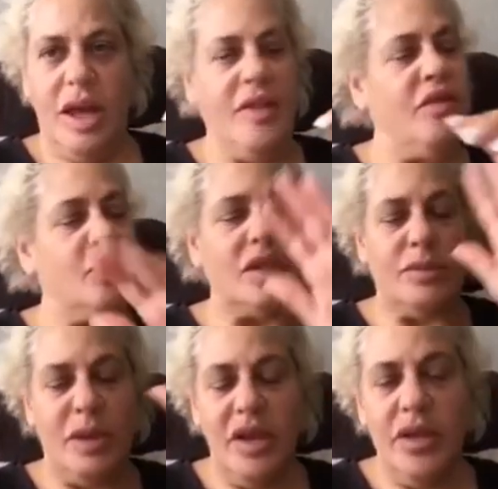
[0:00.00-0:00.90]
If you
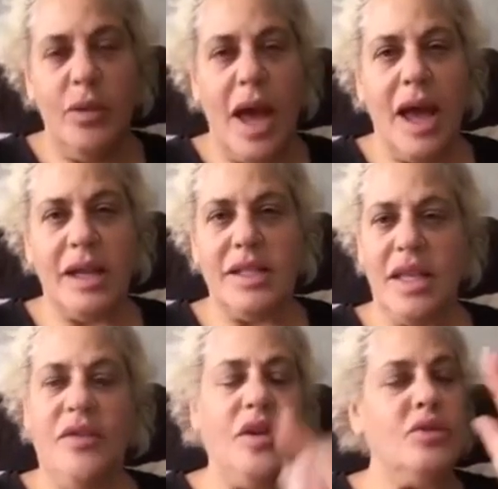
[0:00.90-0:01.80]
spill the
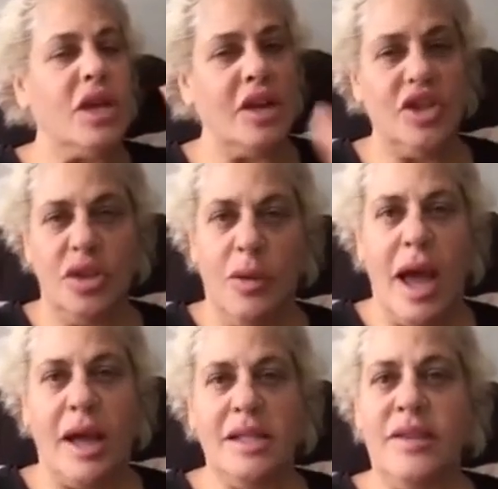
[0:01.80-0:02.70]
wax, if you touch the
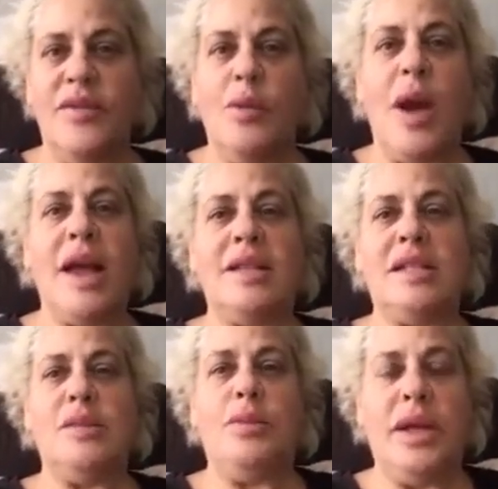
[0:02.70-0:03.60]
wax, if the
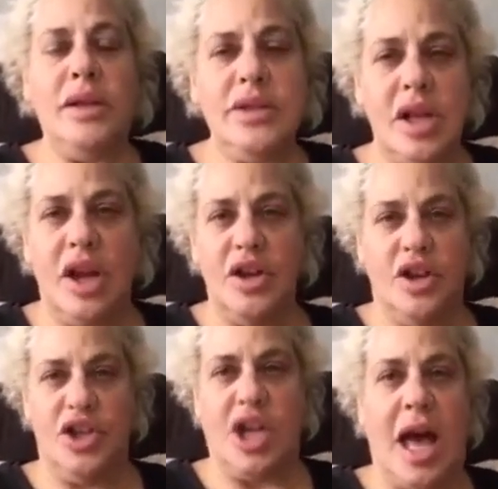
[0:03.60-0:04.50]
wax spills on
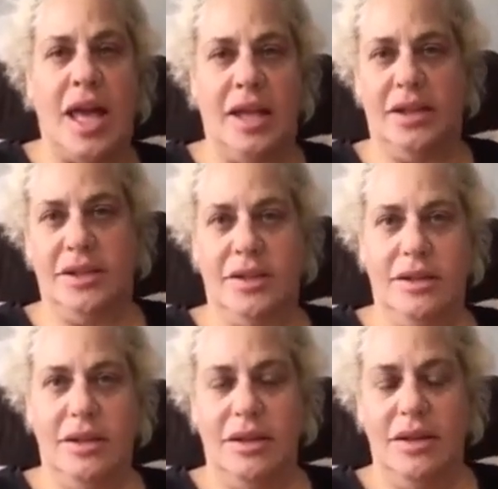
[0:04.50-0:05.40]
your child.
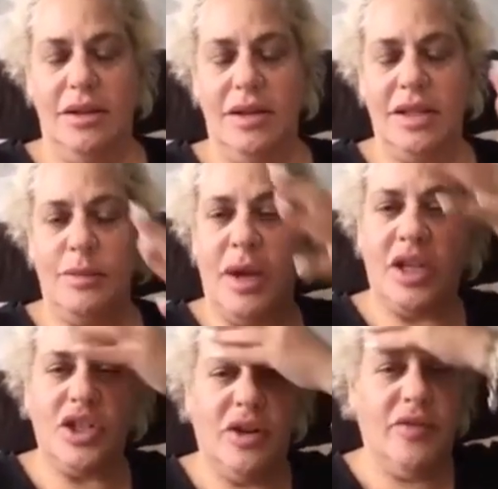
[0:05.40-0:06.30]
There's a
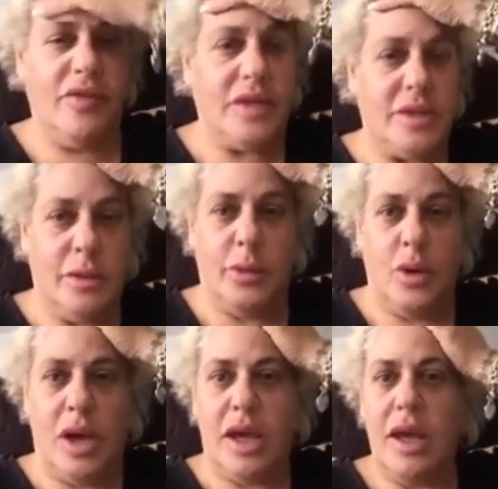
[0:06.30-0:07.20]
picture of this little
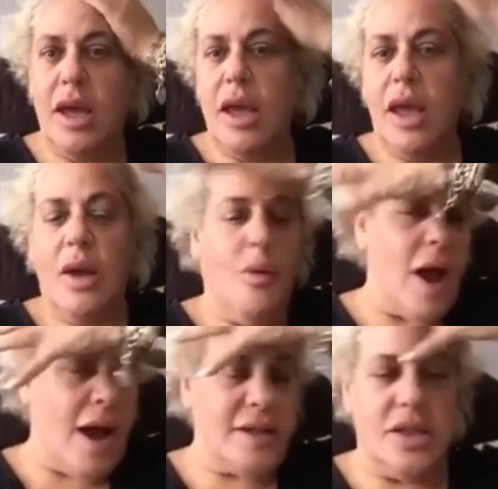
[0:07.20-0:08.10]
boy,
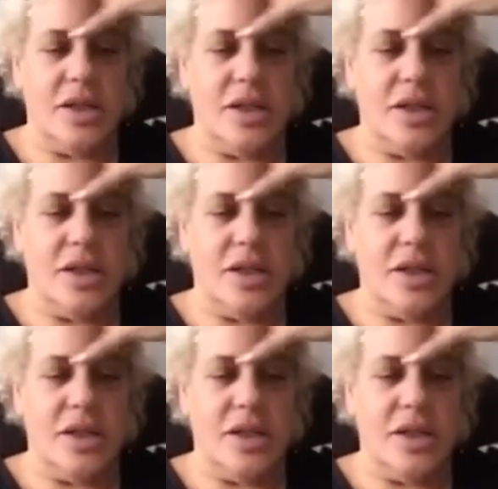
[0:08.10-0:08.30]
wax.